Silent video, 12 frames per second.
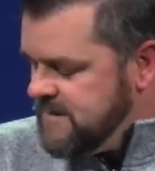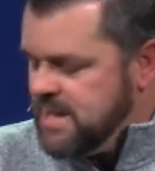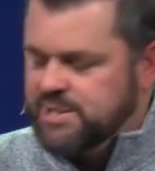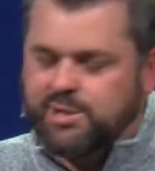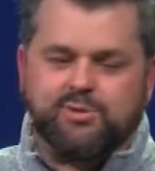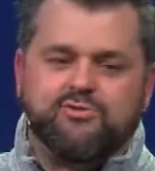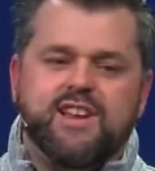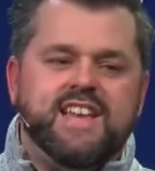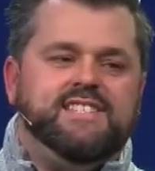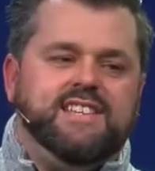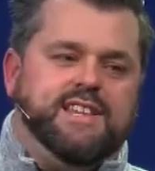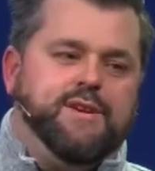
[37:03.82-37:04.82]
It's
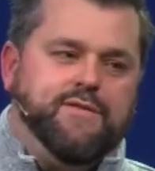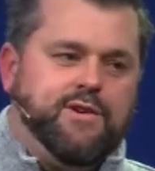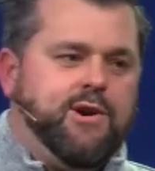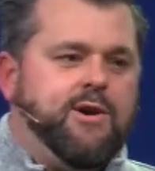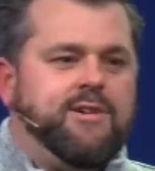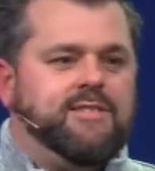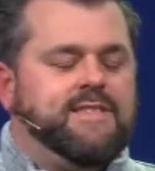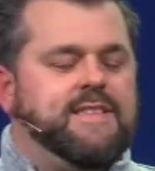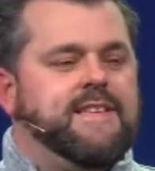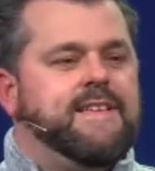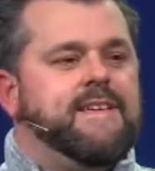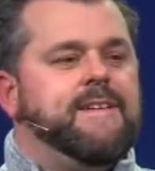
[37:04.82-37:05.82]
crazy difficult.
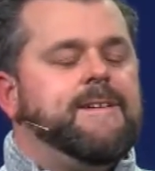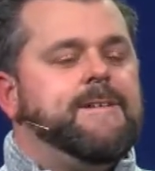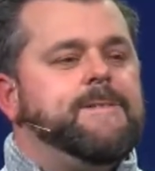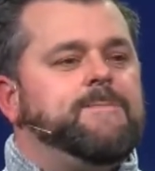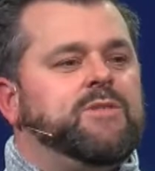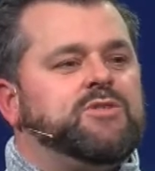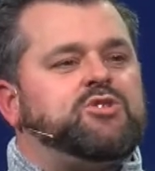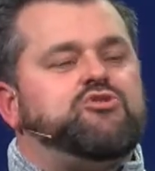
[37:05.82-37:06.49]
It's